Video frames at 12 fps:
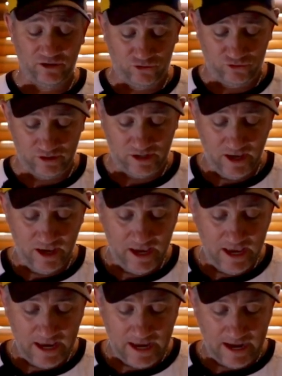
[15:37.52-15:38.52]
good.
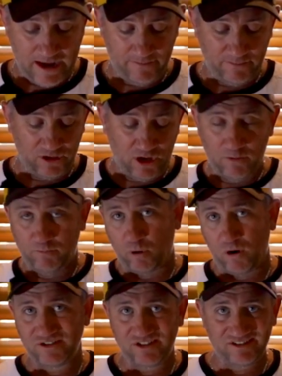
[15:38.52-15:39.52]
No
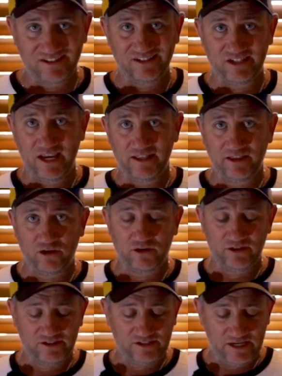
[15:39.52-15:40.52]
prices as yet that I
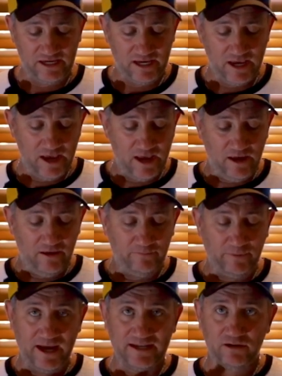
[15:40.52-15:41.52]
can see.
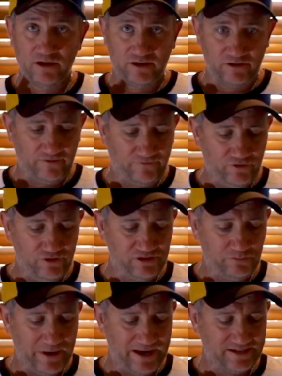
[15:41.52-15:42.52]
But I got a few
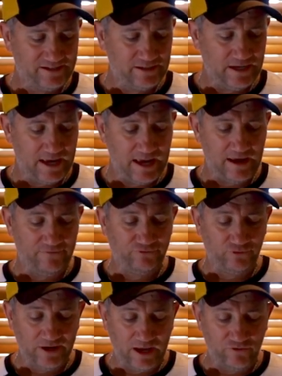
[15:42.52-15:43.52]
specs,
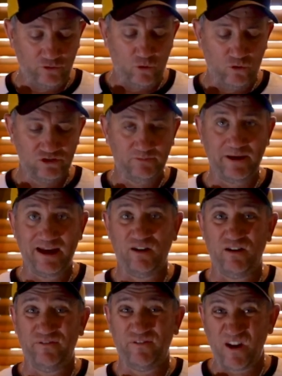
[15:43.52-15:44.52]
300
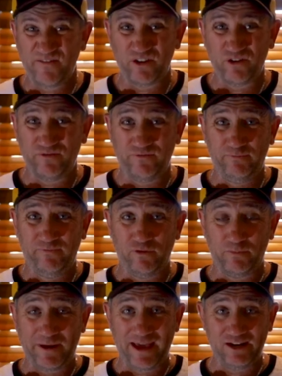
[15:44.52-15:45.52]
horsepower, 500
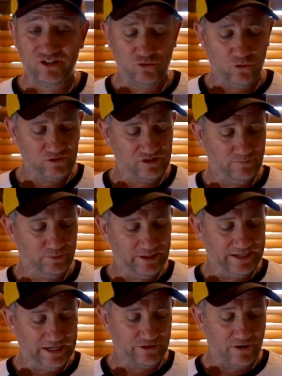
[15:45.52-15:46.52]
foot-pound of torque, so
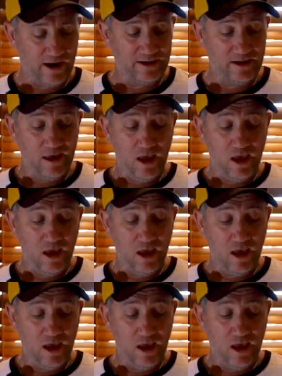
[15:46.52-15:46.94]
plenty of grunt,